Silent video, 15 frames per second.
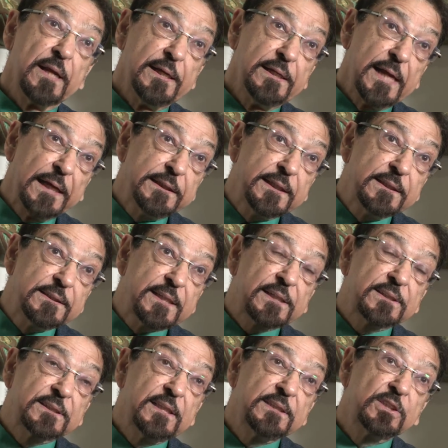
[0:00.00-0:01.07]
In
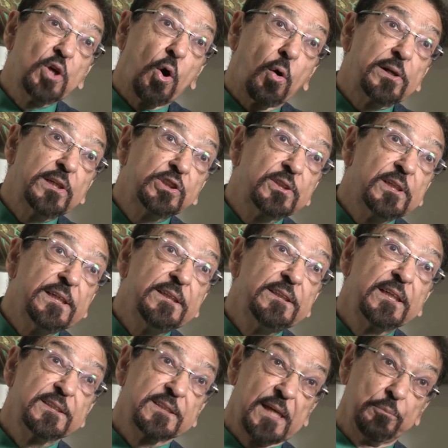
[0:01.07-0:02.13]
1860s, the original
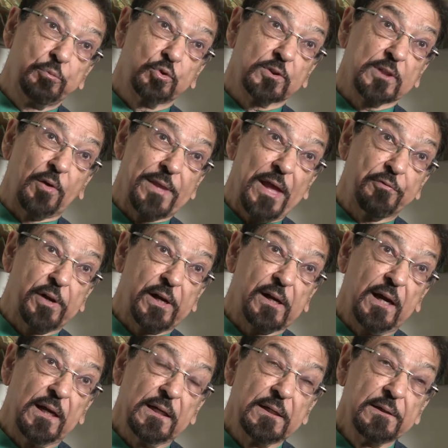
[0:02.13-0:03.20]
Indians came to South
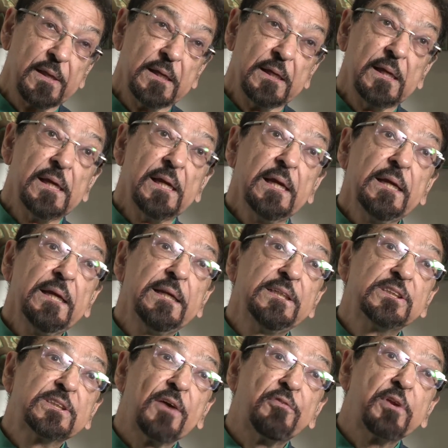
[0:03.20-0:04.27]
Africa. In
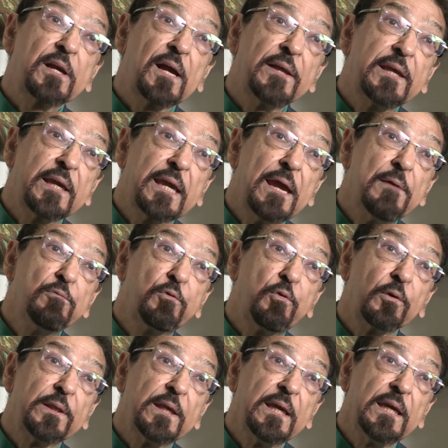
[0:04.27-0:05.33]
East Africa, they came
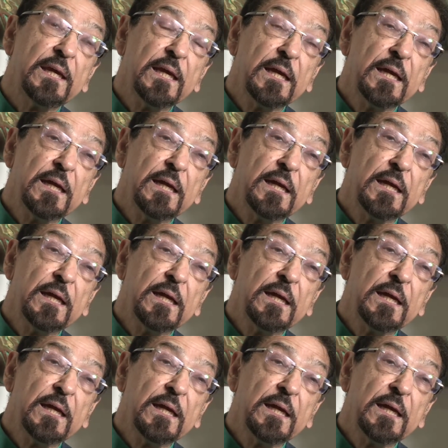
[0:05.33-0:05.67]
for the